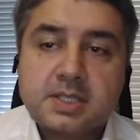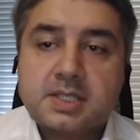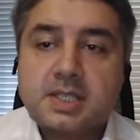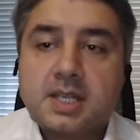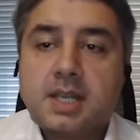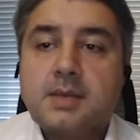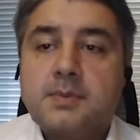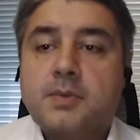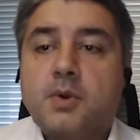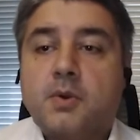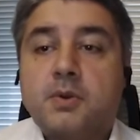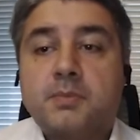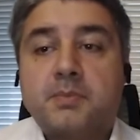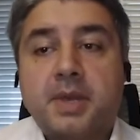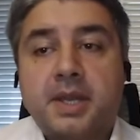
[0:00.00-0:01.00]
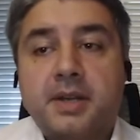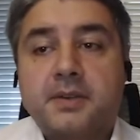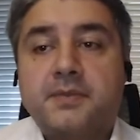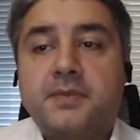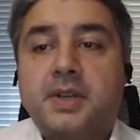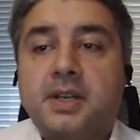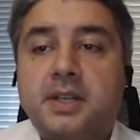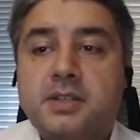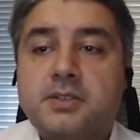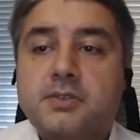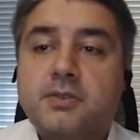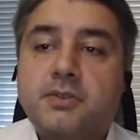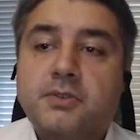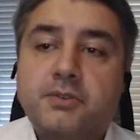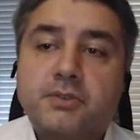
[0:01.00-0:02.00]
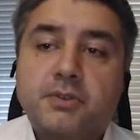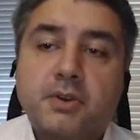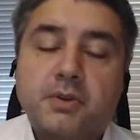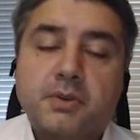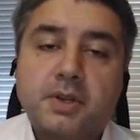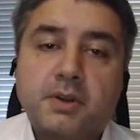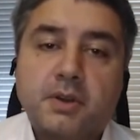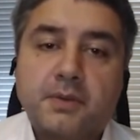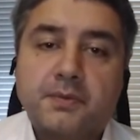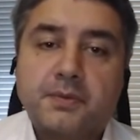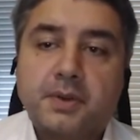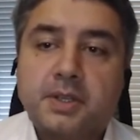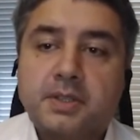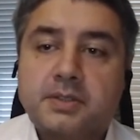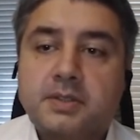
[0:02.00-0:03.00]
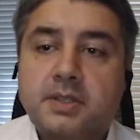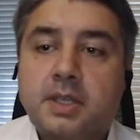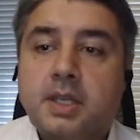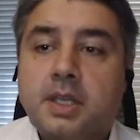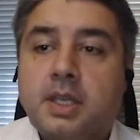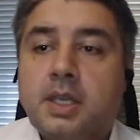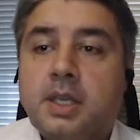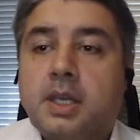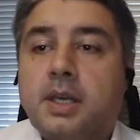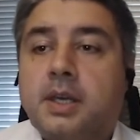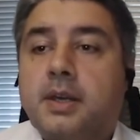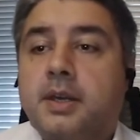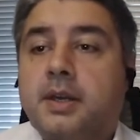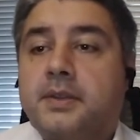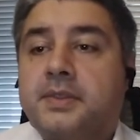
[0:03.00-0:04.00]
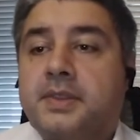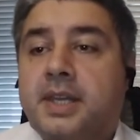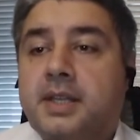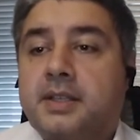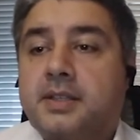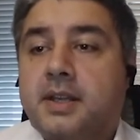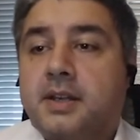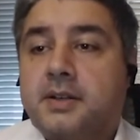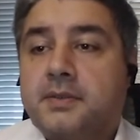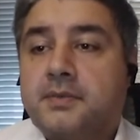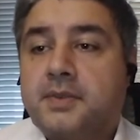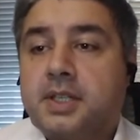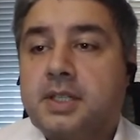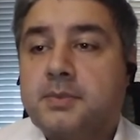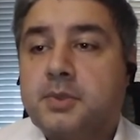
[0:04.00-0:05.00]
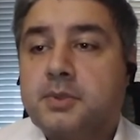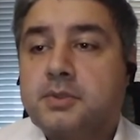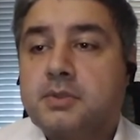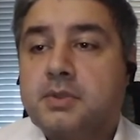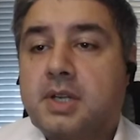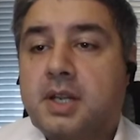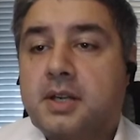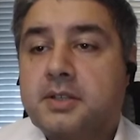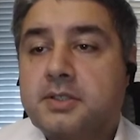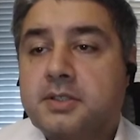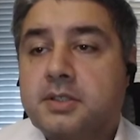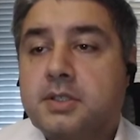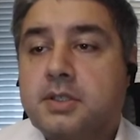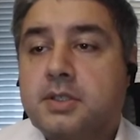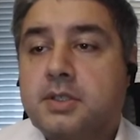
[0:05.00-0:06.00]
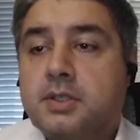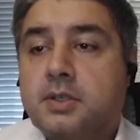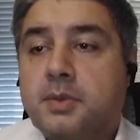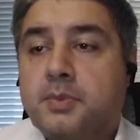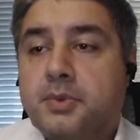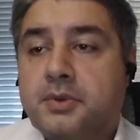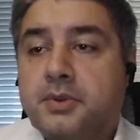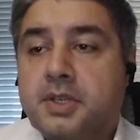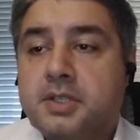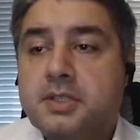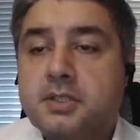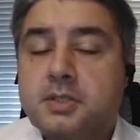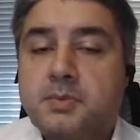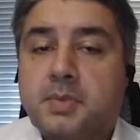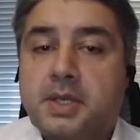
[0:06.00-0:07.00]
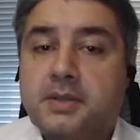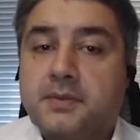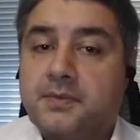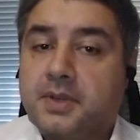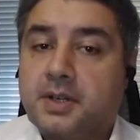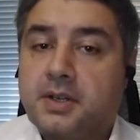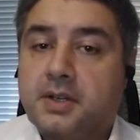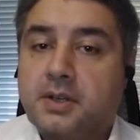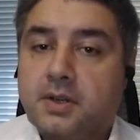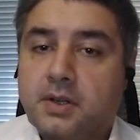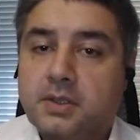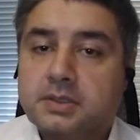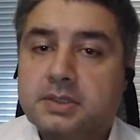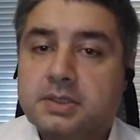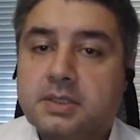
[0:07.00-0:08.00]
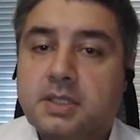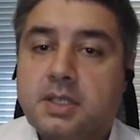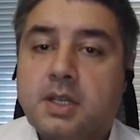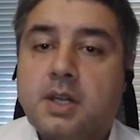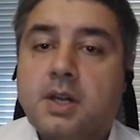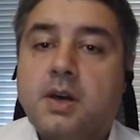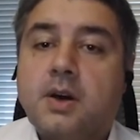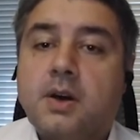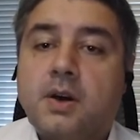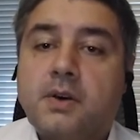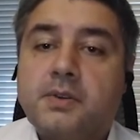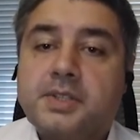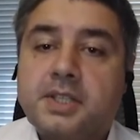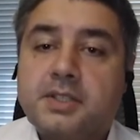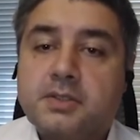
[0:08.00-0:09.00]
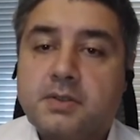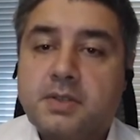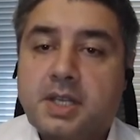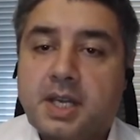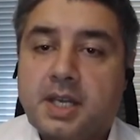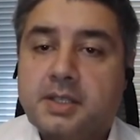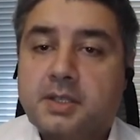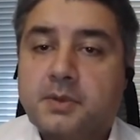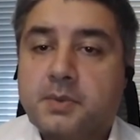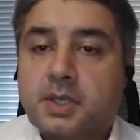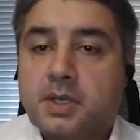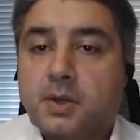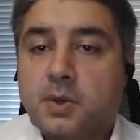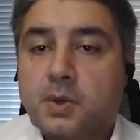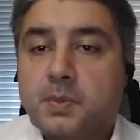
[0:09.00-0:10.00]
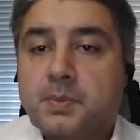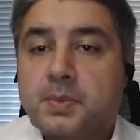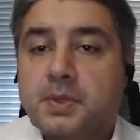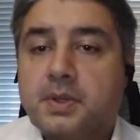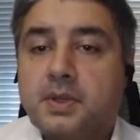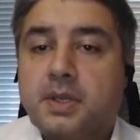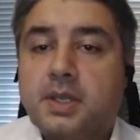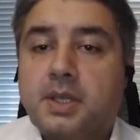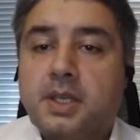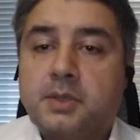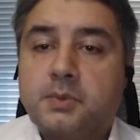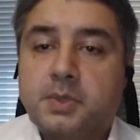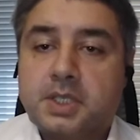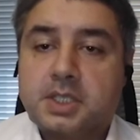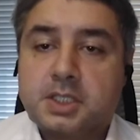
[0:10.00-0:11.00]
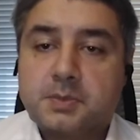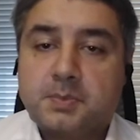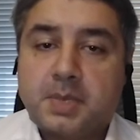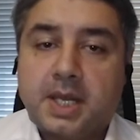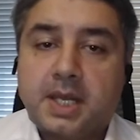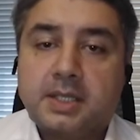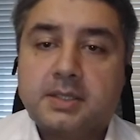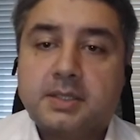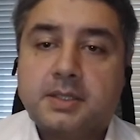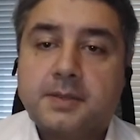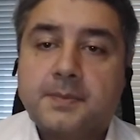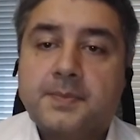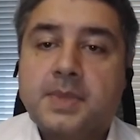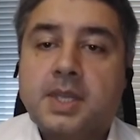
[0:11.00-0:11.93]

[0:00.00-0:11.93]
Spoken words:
the same or better financial control and offerings that are available to larger corporations by a fair cost. All that together we hope and we expect